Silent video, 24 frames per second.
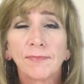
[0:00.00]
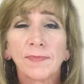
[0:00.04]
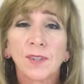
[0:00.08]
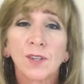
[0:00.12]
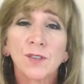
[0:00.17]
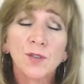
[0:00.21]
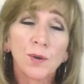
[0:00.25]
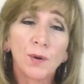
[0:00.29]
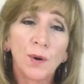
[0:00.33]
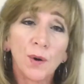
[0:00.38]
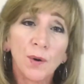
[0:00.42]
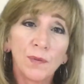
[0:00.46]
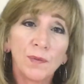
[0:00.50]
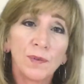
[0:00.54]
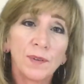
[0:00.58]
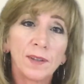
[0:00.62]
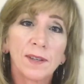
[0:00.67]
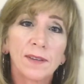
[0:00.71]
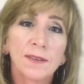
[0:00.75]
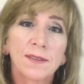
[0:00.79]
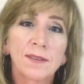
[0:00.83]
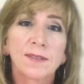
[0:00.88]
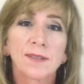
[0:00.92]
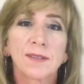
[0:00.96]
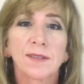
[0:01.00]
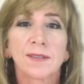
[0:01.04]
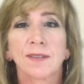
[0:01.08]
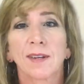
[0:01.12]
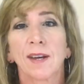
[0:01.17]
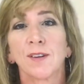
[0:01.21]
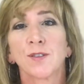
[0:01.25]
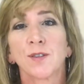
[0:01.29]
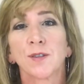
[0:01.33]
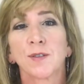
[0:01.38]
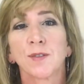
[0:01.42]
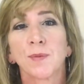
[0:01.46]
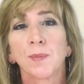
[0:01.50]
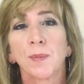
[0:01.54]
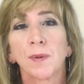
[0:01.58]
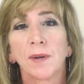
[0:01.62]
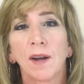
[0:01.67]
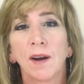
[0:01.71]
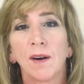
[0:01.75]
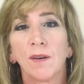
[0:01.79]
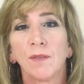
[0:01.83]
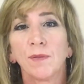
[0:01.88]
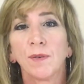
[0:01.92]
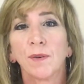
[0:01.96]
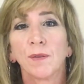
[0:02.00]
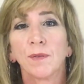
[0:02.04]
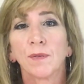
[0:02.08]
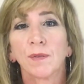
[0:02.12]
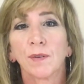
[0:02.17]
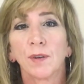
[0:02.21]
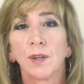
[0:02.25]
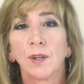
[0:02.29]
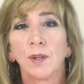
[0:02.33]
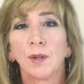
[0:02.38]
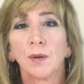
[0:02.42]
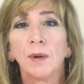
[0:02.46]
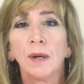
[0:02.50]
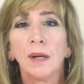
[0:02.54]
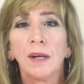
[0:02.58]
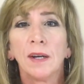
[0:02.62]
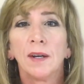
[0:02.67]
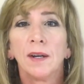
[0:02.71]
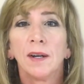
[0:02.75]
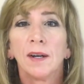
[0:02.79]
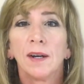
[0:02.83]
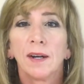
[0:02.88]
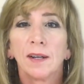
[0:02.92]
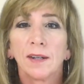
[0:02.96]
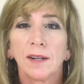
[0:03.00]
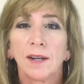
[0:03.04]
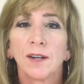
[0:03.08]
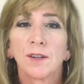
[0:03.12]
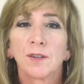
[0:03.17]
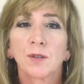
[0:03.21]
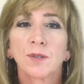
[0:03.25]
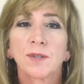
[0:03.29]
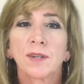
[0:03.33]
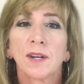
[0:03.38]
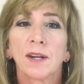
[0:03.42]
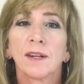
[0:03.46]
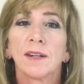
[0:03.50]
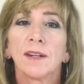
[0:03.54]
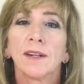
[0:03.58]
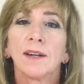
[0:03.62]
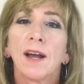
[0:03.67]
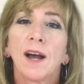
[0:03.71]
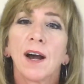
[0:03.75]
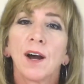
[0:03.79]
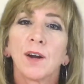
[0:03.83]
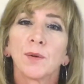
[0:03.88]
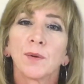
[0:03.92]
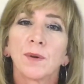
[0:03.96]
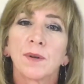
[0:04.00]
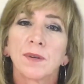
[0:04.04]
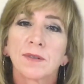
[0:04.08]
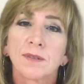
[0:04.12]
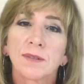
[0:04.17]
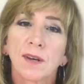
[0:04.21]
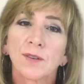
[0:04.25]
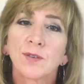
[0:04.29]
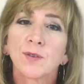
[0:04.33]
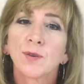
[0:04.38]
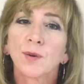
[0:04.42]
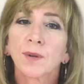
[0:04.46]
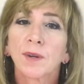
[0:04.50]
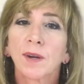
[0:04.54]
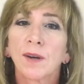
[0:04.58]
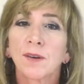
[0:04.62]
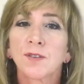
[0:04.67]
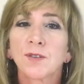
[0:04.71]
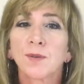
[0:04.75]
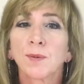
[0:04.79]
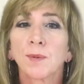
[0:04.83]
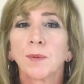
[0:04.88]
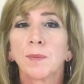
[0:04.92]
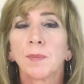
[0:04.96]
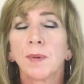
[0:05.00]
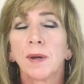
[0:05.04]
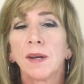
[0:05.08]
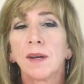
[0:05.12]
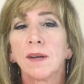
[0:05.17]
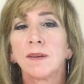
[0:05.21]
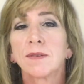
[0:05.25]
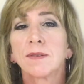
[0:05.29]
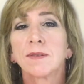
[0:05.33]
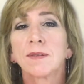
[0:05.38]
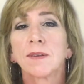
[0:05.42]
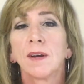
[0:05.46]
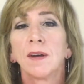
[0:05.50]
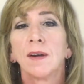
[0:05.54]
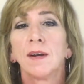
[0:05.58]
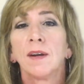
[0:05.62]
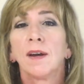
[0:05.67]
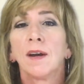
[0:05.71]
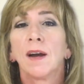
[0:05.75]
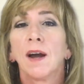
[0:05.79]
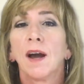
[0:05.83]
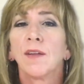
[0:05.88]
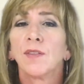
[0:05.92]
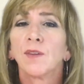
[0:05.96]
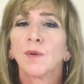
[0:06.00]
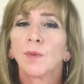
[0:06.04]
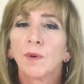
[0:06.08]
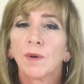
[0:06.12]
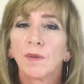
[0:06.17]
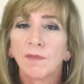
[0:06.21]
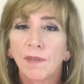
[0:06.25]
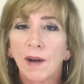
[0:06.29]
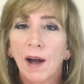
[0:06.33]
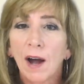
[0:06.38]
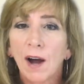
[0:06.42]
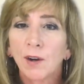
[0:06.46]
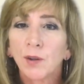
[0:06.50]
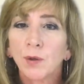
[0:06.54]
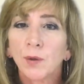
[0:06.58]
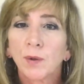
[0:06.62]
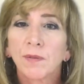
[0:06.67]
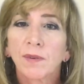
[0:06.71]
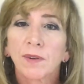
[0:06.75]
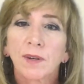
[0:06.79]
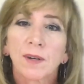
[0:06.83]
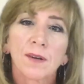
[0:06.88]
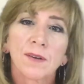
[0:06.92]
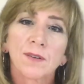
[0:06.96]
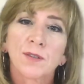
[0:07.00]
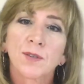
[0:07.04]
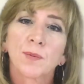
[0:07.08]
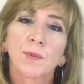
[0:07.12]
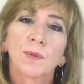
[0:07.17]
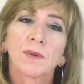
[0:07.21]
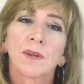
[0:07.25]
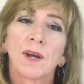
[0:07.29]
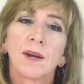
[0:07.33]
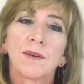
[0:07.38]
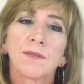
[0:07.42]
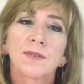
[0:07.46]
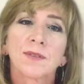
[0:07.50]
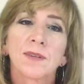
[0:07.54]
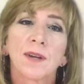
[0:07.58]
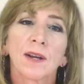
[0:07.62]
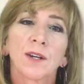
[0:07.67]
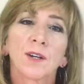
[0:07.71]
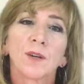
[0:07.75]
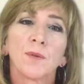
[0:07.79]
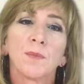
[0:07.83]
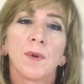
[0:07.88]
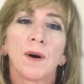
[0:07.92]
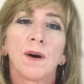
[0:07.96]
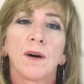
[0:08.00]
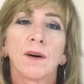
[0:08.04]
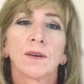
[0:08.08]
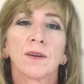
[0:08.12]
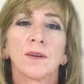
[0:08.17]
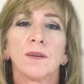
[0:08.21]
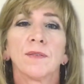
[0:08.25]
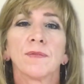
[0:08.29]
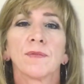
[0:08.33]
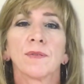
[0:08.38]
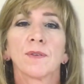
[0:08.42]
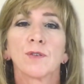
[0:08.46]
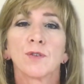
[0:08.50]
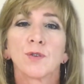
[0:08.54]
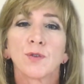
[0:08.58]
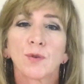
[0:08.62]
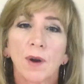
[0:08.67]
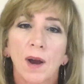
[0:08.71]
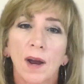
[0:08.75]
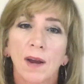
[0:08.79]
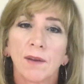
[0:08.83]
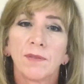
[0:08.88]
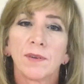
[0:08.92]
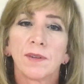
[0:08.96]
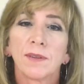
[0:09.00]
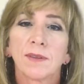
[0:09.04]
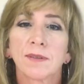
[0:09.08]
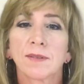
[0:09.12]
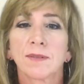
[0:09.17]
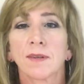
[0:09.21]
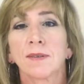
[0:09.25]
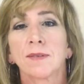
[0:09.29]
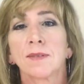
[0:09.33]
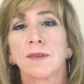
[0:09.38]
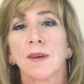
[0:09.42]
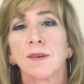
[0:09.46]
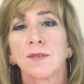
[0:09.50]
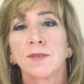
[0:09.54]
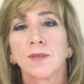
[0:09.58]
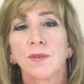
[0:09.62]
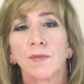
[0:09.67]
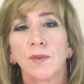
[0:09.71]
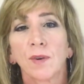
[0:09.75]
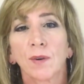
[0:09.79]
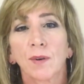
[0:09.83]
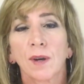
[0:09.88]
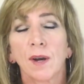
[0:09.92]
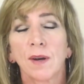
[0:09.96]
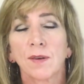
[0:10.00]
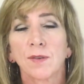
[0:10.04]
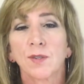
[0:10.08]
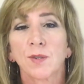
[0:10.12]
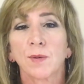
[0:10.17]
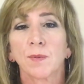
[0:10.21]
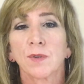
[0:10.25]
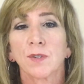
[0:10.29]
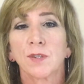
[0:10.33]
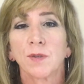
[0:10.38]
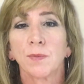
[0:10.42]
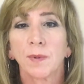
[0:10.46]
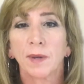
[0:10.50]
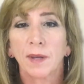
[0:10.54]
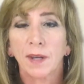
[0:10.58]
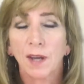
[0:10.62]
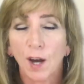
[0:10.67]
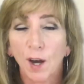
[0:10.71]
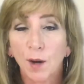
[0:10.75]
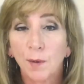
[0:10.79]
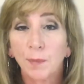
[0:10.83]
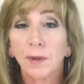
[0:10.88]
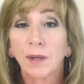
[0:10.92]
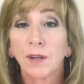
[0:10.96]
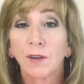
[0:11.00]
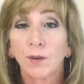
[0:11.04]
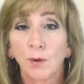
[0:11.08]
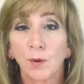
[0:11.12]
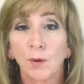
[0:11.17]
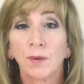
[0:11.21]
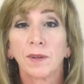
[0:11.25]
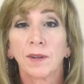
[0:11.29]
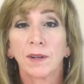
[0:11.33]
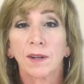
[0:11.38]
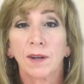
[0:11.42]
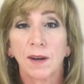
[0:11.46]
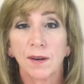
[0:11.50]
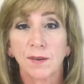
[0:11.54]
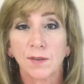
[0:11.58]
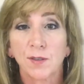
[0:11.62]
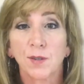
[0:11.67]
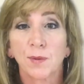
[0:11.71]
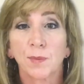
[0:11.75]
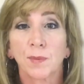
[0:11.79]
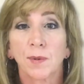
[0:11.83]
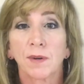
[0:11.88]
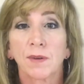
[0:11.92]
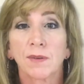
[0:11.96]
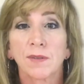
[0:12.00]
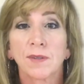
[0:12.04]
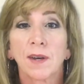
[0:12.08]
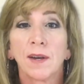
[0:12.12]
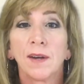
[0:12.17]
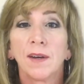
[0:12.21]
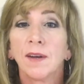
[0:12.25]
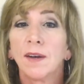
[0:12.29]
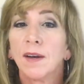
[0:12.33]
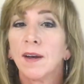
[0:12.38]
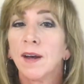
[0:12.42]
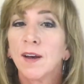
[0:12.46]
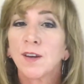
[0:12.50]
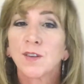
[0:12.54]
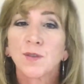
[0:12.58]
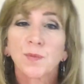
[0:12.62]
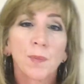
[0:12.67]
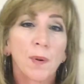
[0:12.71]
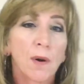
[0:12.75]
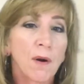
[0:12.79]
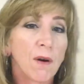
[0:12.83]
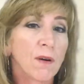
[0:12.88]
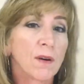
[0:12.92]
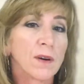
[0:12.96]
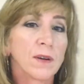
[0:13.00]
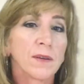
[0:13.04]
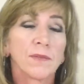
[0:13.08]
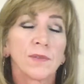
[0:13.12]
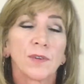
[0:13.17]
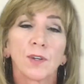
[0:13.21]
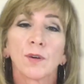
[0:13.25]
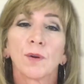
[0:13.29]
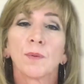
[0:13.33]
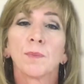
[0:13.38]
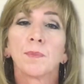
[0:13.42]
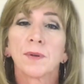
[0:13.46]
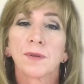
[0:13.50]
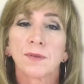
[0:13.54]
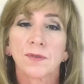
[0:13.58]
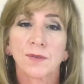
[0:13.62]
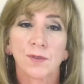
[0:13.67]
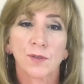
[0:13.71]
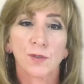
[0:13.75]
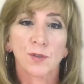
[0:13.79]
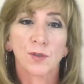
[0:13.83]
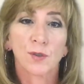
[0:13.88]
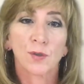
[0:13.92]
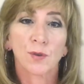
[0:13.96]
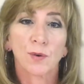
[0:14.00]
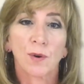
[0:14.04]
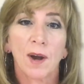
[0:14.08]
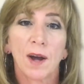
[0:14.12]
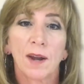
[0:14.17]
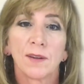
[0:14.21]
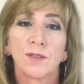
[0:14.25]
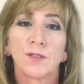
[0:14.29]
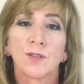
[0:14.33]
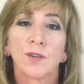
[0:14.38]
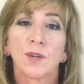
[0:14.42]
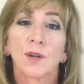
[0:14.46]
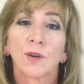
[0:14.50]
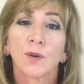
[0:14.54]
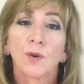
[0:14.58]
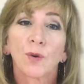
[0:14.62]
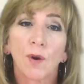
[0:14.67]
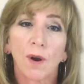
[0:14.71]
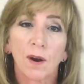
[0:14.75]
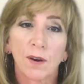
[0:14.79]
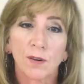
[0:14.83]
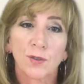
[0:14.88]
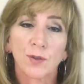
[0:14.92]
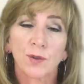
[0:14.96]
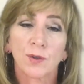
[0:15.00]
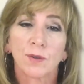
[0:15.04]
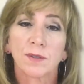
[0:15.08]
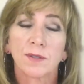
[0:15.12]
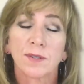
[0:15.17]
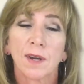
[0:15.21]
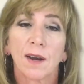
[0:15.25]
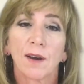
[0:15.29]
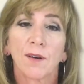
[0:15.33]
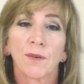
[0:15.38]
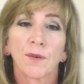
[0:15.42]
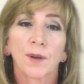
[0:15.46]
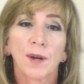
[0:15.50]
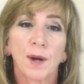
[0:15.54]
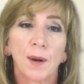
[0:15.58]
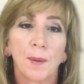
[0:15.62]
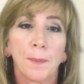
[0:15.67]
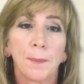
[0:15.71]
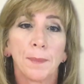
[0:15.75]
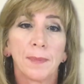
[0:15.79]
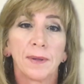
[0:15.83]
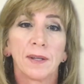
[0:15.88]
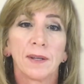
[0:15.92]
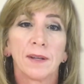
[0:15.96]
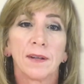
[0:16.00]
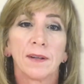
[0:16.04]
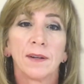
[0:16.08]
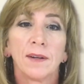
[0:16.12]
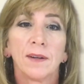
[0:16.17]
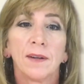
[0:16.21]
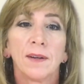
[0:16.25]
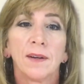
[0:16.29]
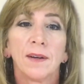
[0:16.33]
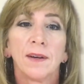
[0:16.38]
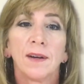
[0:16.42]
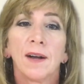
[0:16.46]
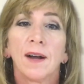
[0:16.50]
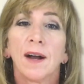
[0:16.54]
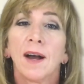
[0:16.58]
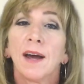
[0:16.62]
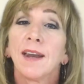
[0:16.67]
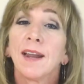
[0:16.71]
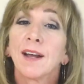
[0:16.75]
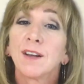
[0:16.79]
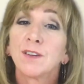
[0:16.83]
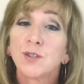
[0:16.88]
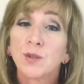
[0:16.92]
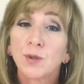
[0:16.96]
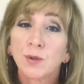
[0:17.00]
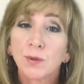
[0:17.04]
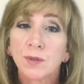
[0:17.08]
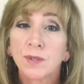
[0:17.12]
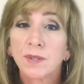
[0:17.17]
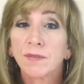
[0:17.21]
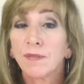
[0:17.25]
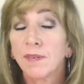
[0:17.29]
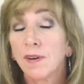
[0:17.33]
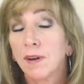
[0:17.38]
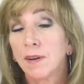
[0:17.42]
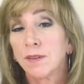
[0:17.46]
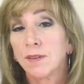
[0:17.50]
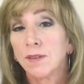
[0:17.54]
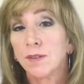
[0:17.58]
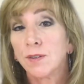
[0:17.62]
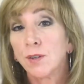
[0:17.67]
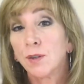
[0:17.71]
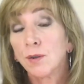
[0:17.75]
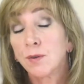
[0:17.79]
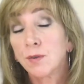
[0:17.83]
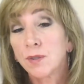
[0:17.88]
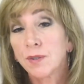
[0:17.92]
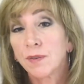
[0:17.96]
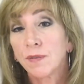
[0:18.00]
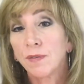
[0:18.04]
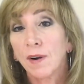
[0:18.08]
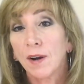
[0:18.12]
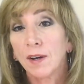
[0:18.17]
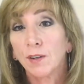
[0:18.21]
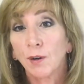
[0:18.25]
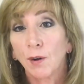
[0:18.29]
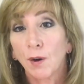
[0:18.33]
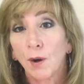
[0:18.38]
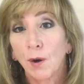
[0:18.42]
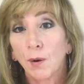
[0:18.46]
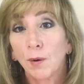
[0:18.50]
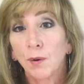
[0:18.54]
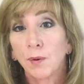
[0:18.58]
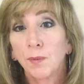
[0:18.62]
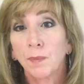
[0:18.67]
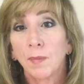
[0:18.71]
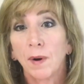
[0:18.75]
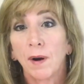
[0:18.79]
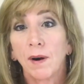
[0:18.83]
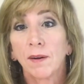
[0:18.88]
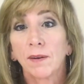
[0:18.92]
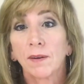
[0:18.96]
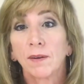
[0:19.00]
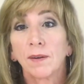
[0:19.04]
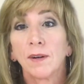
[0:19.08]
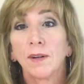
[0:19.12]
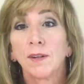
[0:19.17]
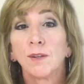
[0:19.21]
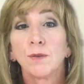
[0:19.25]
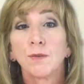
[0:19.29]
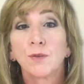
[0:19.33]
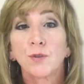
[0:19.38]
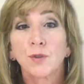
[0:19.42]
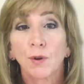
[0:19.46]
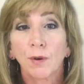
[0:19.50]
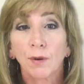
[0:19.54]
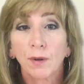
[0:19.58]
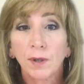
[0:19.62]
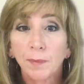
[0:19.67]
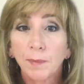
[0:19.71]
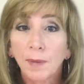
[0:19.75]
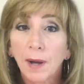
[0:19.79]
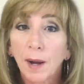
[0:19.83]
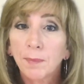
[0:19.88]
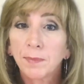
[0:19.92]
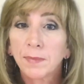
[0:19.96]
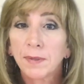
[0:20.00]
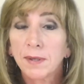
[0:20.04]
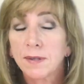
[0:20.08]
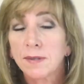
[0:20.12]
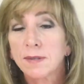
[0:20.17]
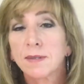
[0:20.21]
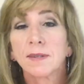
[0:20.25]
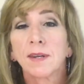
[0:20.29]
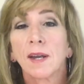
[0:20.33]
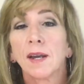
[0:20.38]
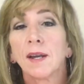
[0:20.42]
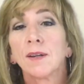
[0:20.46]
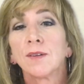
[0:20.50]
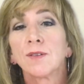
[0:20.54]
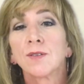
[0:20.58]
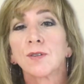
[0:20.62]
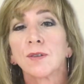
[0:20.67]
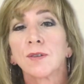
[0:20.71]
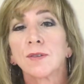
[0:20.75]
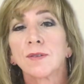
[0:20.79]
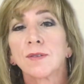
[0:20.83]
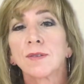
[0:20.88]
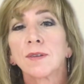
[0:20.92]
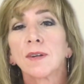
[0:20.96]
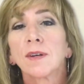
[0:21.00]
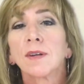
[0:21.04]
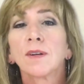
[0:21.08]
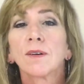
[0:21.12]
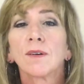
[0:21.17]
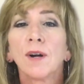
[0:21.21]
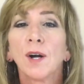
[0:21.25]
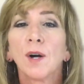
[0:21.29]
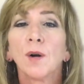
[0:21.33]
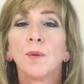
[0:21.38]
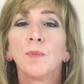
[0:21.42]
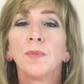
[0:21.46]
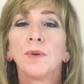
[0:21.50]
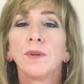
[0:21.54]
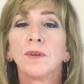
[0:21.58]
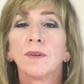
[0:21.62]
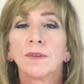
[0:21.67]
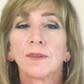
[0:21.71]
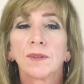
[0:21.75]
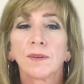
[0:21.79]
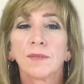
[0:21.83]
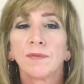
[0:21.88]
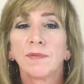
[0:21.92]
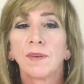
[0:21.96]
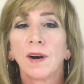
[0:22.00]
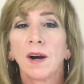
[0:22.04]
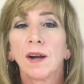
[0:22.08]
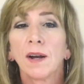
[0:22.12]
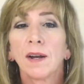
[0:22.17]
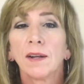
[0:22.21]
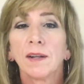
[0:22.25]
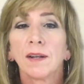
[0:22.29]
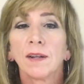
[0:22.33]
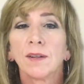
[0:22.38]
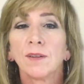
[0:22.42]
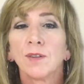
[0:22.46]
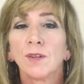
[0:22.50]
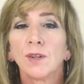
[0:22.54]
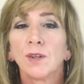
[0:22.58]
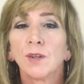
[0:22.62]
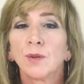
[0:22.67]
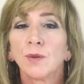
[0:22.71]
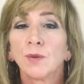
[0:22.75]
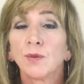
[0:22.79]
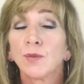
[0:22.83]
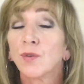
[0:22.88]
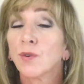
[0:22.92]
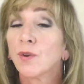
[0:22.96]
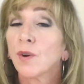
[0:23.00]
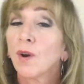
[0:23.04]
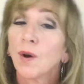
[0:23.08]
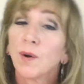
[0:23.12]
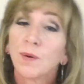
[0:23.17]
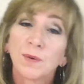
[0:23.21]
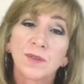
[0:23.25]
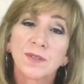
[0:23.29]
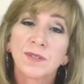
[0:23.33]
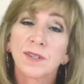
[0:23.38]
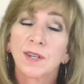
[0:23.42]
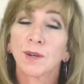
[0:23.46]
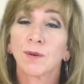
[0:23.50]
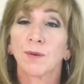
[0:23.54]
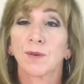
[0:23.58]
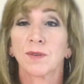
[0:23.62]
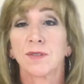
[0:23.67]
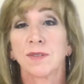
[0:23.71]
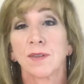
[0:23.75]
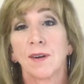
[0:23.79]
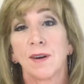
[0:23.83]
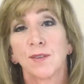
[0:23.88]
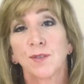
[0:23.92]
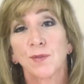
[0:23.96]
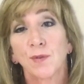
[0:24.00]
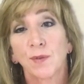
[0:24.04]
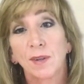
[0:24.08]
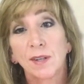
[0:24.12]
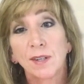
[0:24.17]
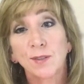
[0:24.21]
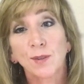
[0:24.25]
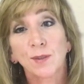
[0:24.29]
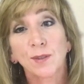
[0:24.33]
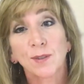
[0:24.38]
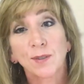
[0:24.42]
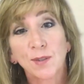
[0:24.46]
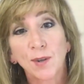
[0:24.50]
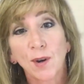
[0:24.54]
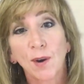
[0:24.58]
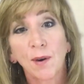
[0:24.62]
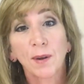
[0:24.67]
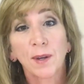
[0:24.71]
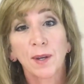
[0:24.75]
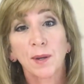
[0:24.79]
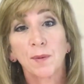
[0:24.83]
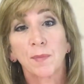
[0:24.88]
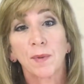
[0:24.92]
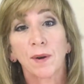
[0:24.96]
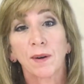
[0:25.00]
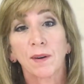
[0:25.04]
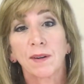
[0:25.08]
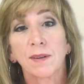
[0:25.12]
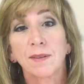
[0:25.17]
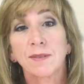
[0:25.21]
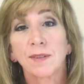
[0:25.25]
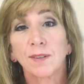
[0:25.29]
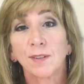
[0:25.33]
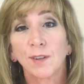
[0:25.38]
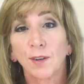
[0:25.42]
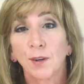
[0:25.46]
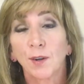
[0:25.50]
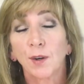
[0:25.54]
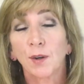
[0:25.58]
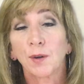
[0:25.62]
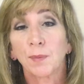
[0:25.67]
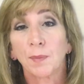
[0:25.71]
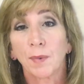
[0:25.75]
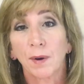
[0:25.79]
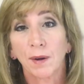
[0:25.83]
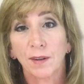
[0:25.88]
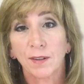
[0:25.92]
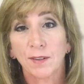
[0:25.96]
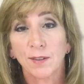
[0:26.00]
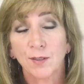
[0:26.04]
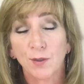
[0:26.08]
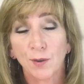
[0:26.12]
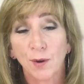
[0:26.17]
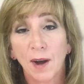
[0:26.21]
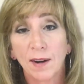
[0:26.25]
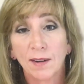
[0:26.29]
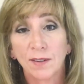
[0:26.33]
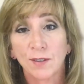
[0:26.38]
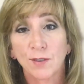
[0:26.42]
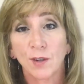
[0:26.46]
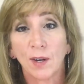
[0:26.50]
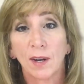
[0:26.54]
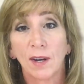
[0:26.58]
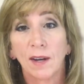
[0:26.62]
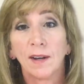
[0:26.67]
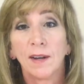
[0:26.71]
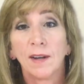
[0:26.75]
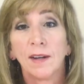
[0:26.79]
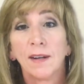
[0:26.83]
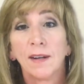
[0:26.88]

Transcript: So hopefully this discussion's been helpful for you in understanding how to assess your customer base and the real value of a customer lifecycle model for driving the success of your customers to becoming golden customers as part of your business strategy across your entire company. And as you define your own model and you journey map these stages, it'll help you to define and use your own secret sauce for each of the target markets in your go-to-market strategy.